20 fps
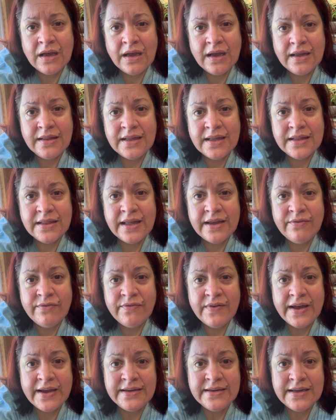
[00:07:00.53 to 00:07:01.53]
And then they
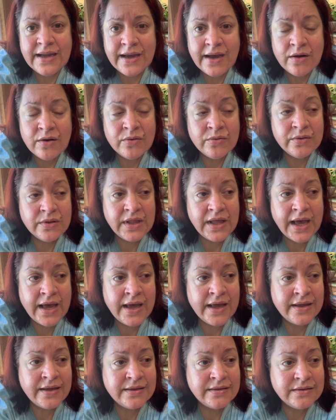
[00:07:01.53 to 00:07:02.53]
find out
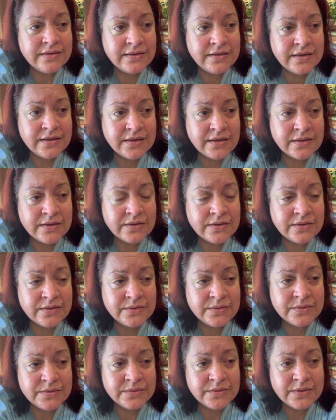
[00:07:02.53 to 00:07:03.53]
that the,
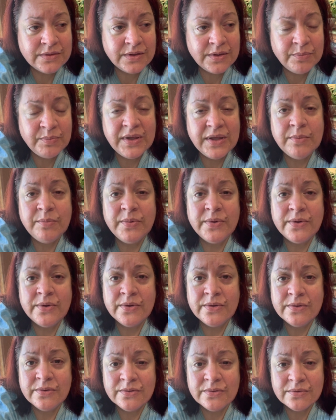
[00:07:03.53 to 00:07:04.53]
the
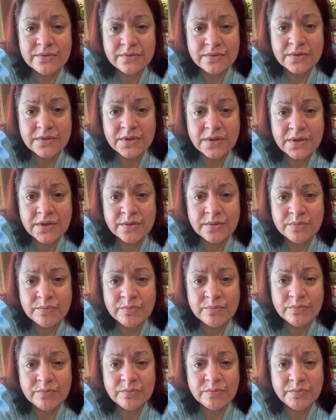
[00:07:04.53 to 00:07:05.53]
people, the
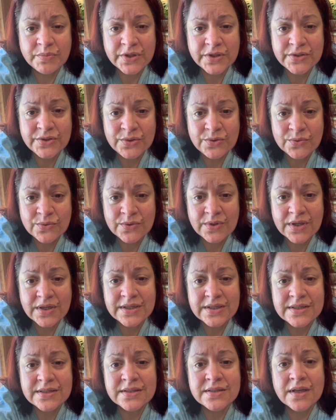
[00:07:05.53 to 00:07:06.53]
platoon that
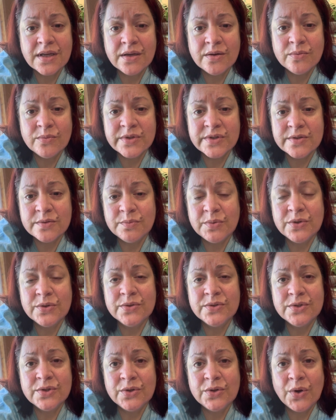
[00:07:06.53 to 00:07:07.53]
his son was
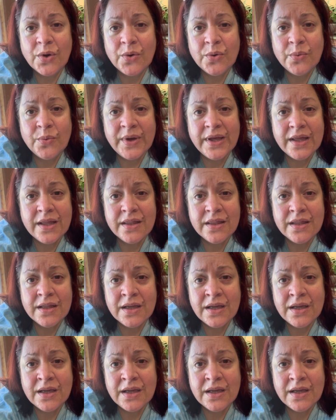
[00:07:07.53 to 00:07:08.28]
supposed to go with,